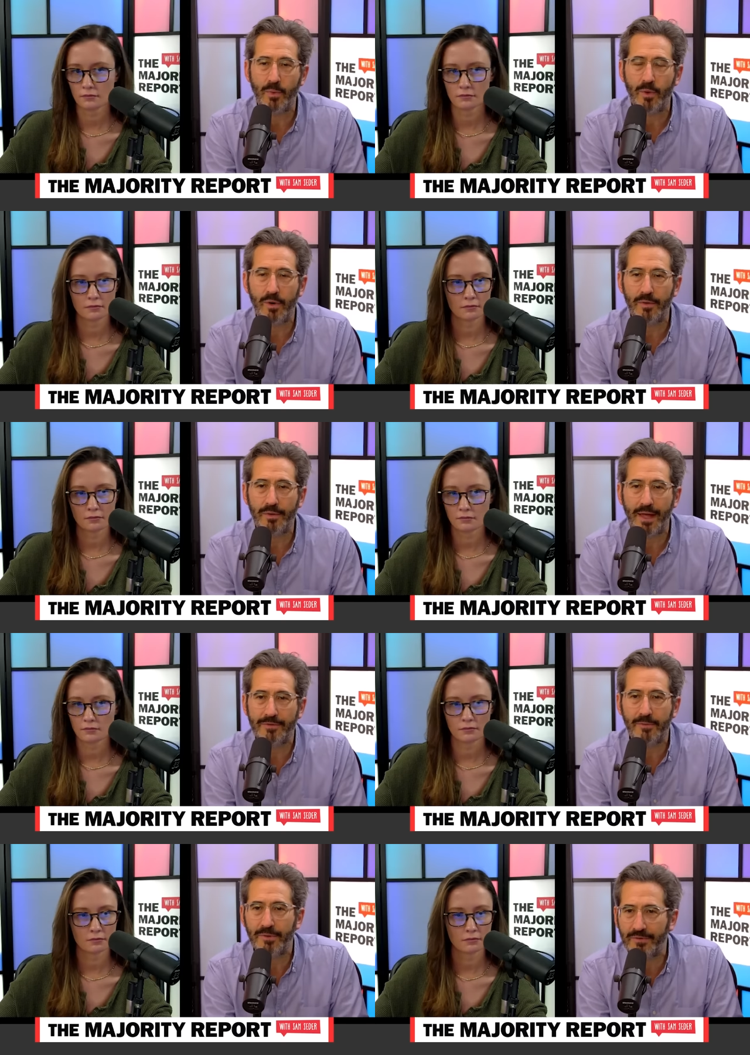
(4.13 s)
Speaker 1: war
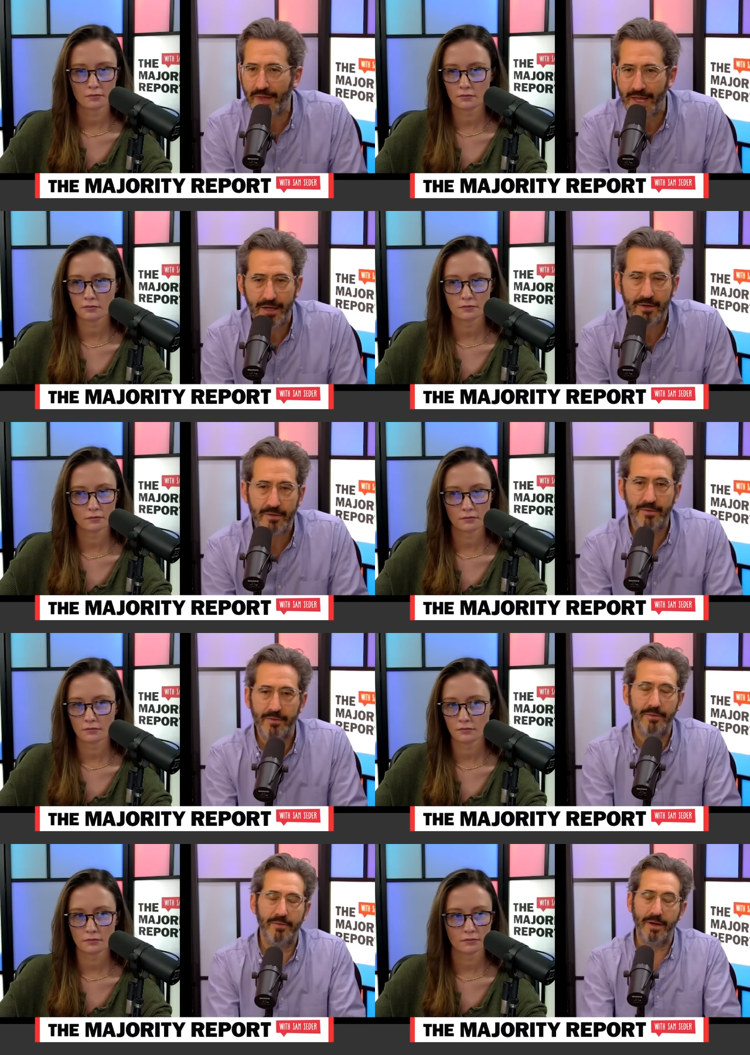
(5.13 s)
as a mistake,
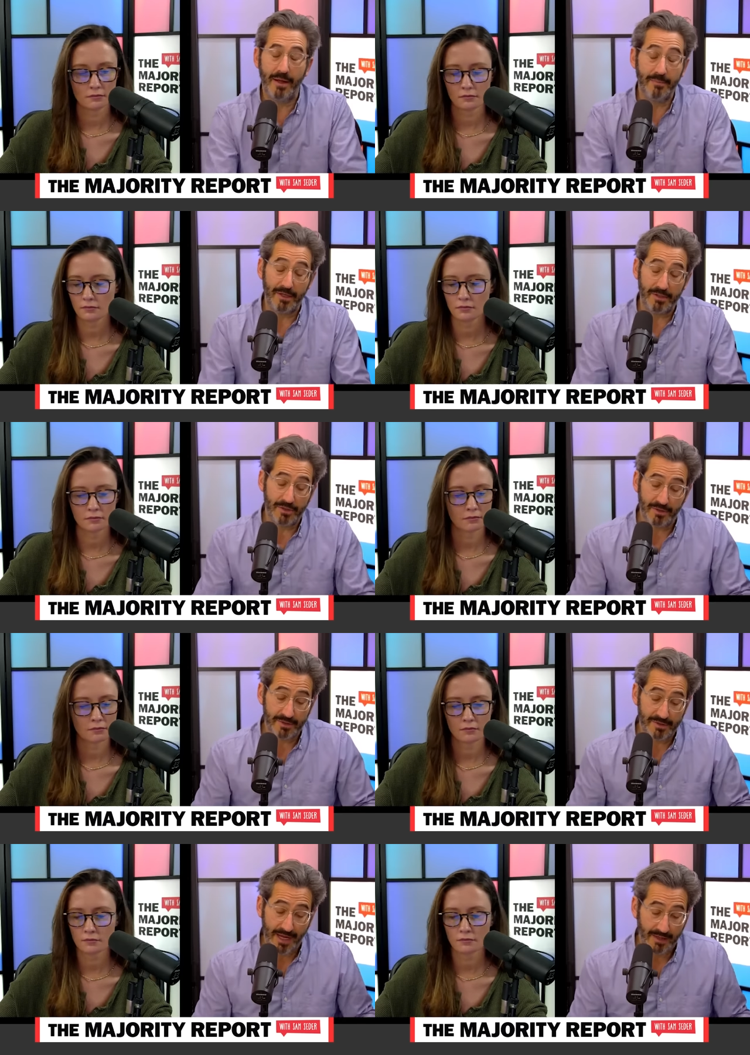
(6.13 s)
or I'm not sure
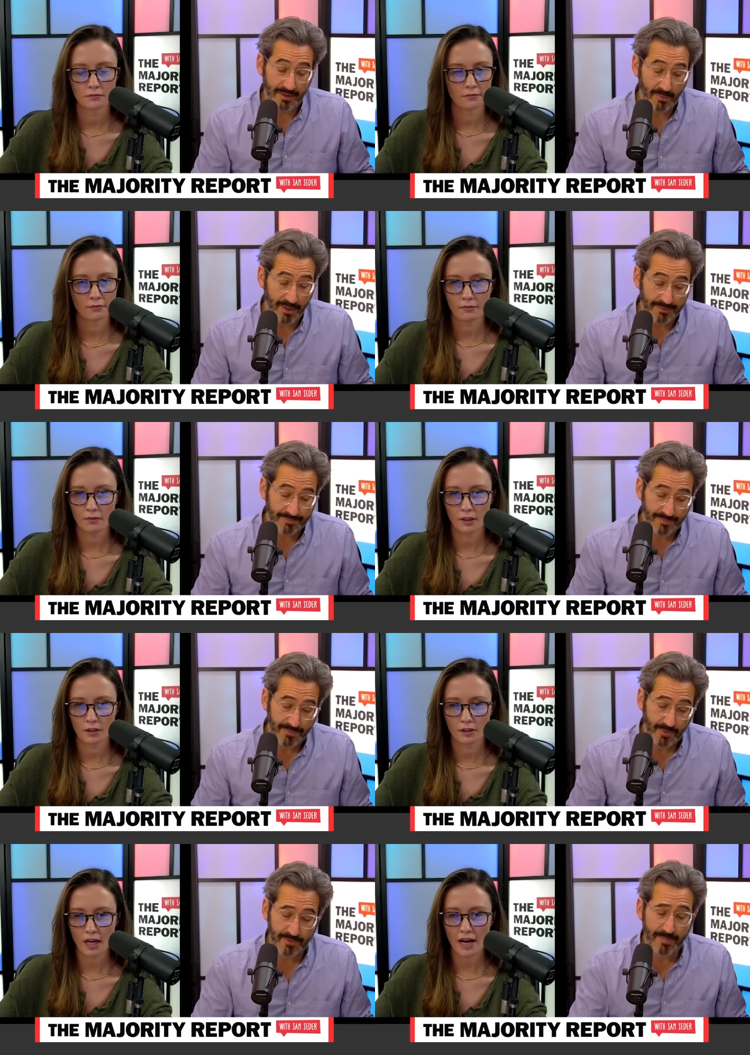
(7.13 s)
exactly what.
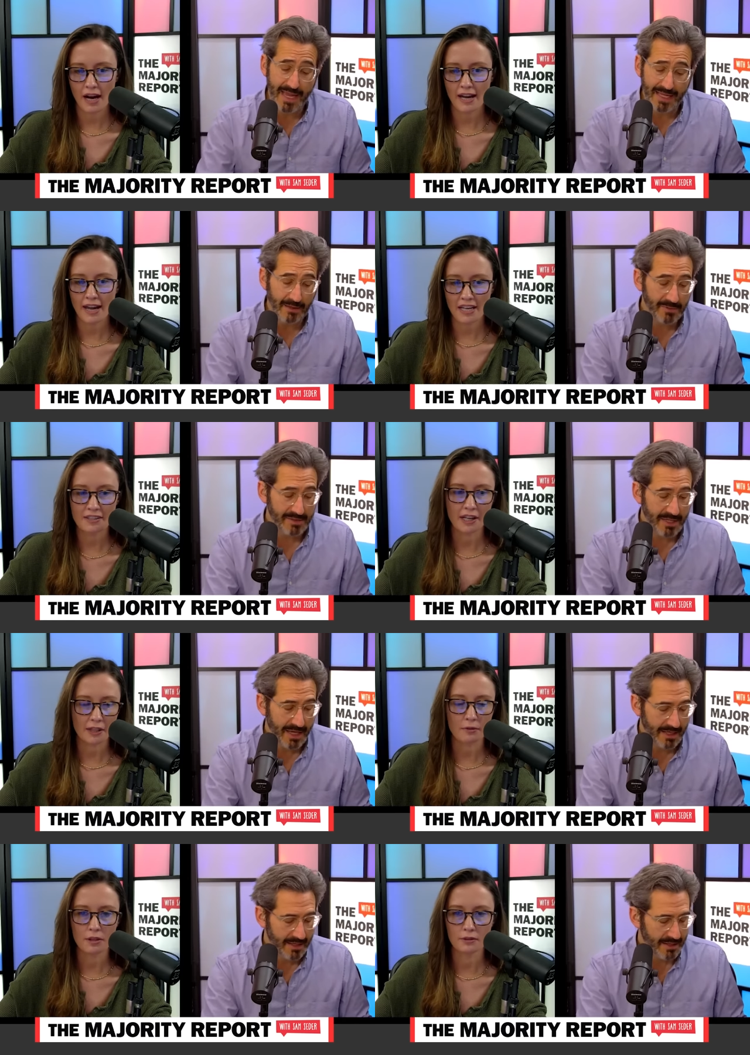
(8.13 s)
I, I hate that
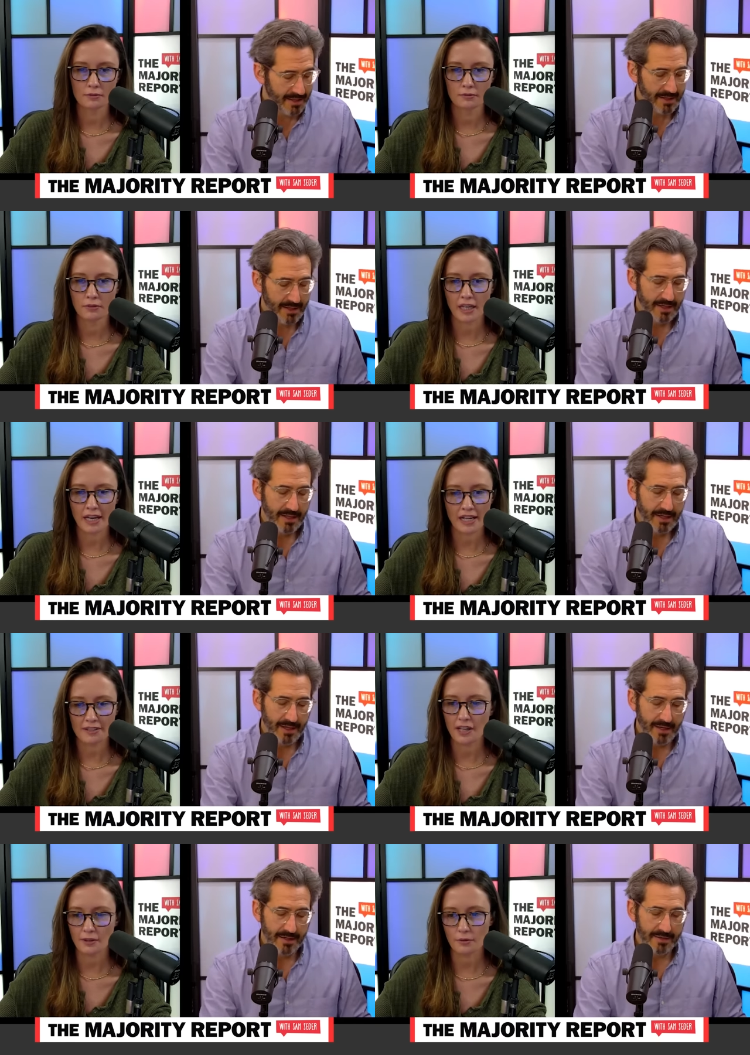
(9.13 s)
quote.
Speaker 2: I hate
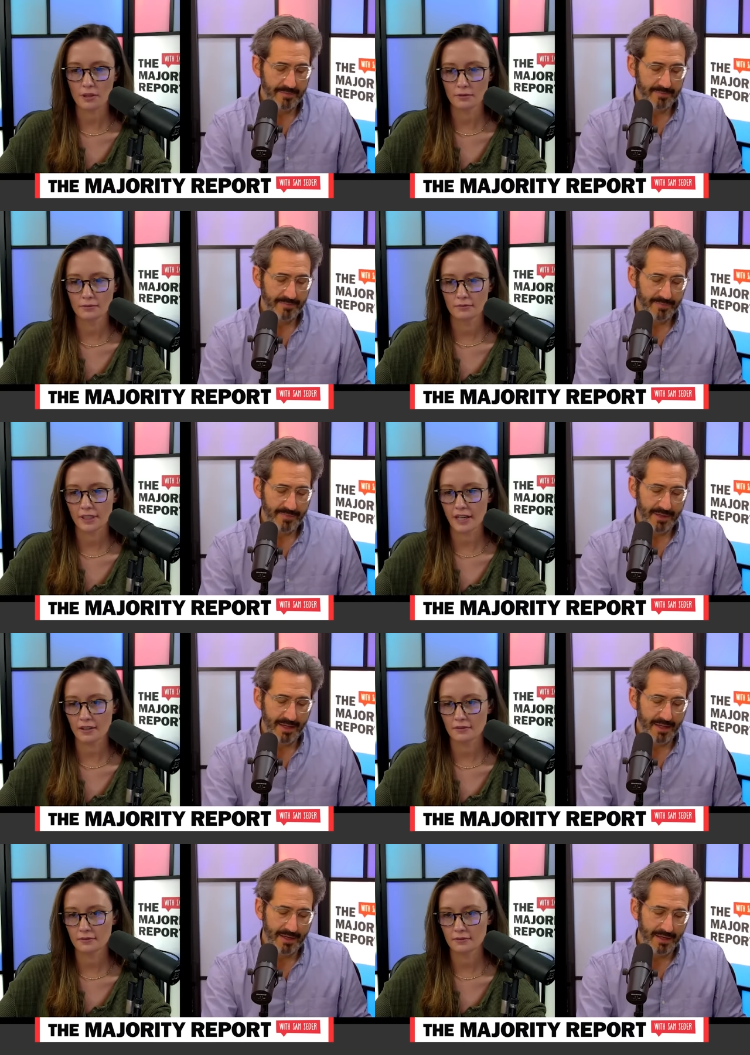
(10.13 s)
that uh, quote.
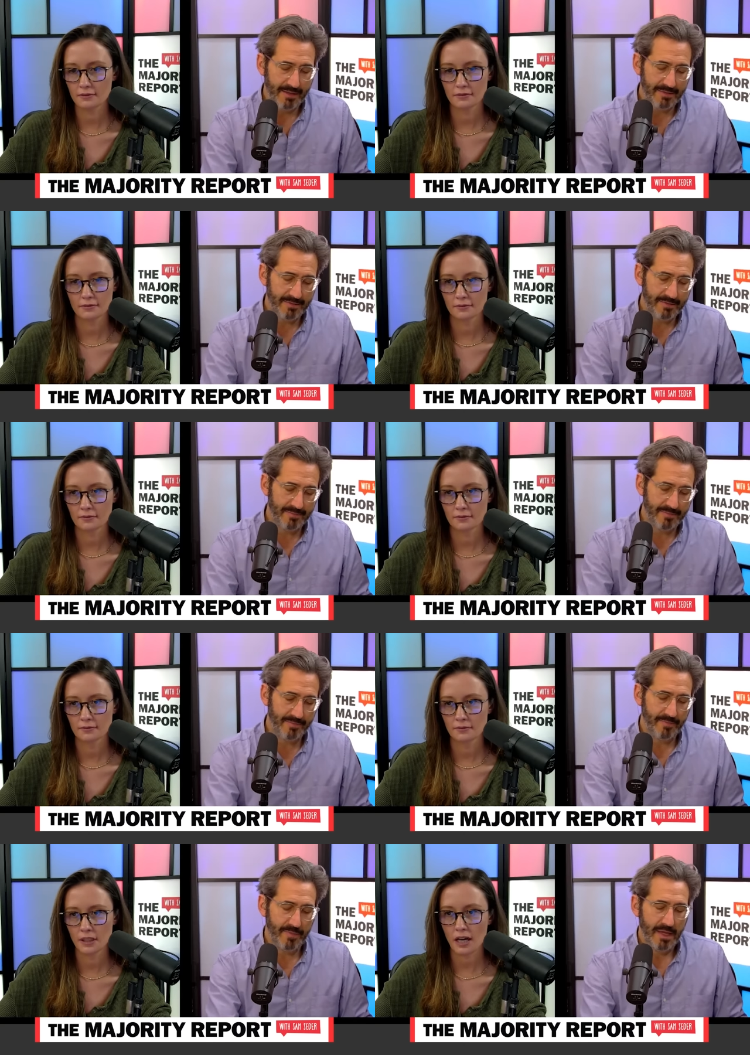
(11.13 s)
Yeah.
Speaker 1: it's.
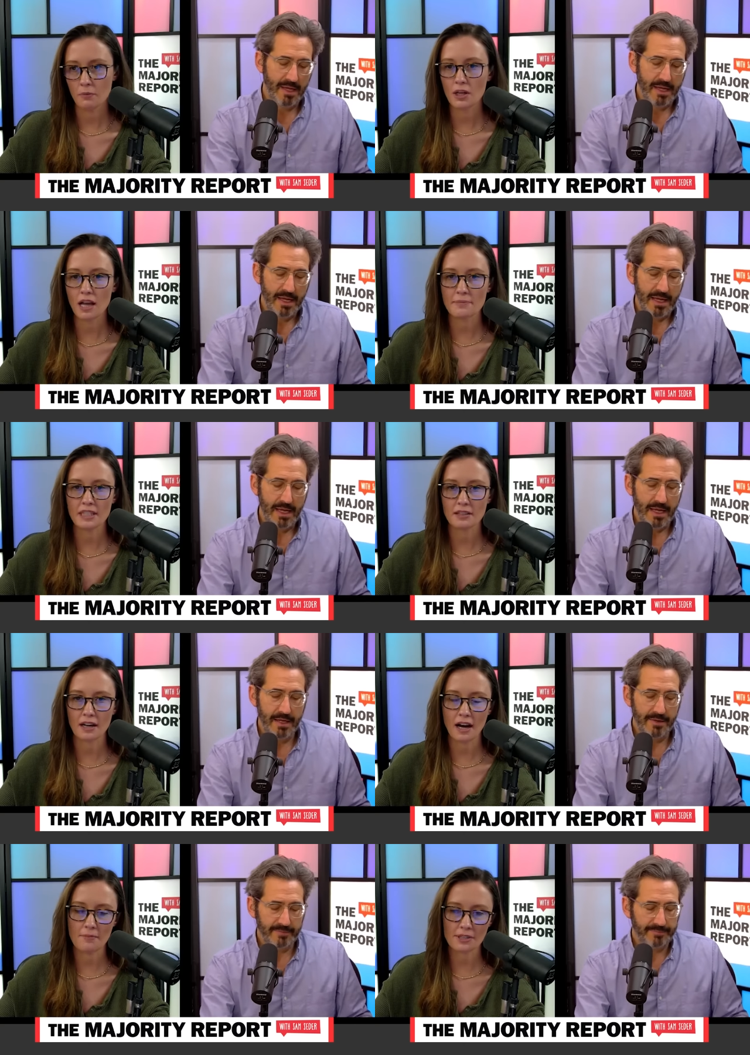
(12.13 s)
Speaker 2: Well, I mean,
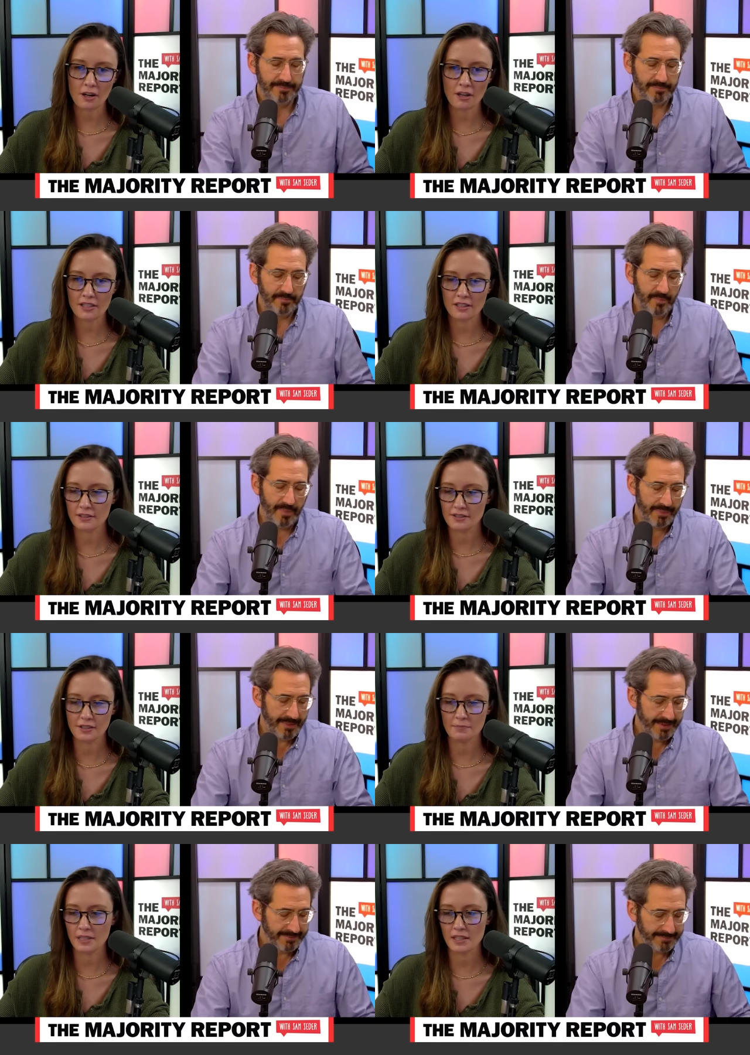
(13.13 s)
I'm sorry to,
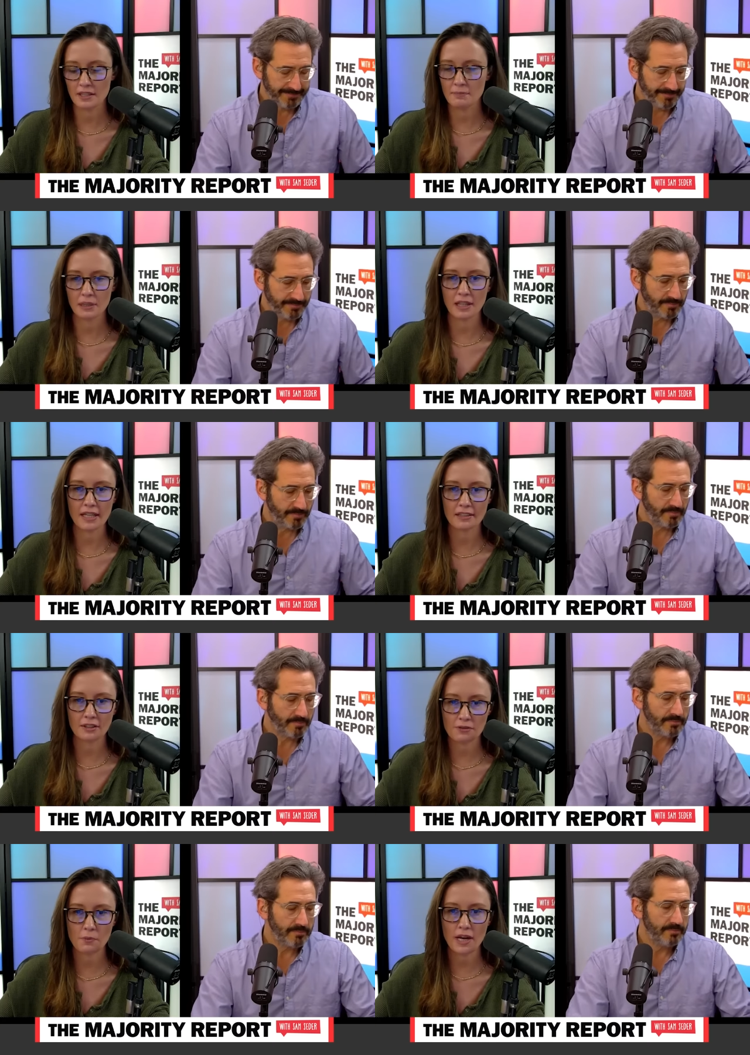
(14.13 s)
to be, but like,
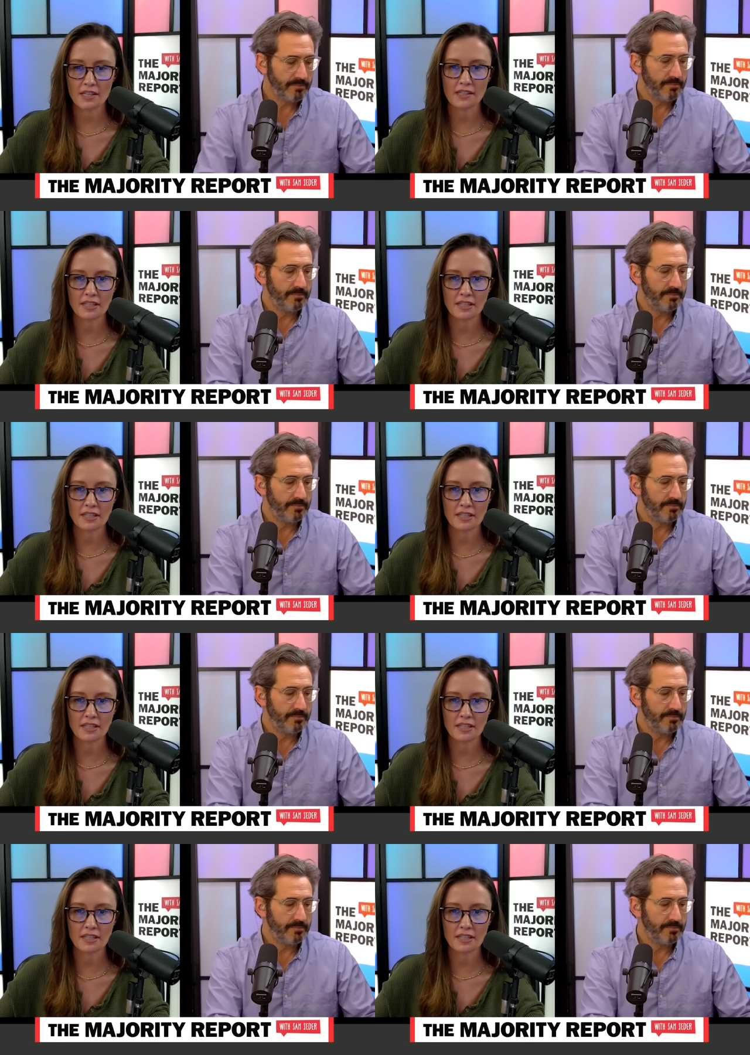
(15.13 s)
there's ways that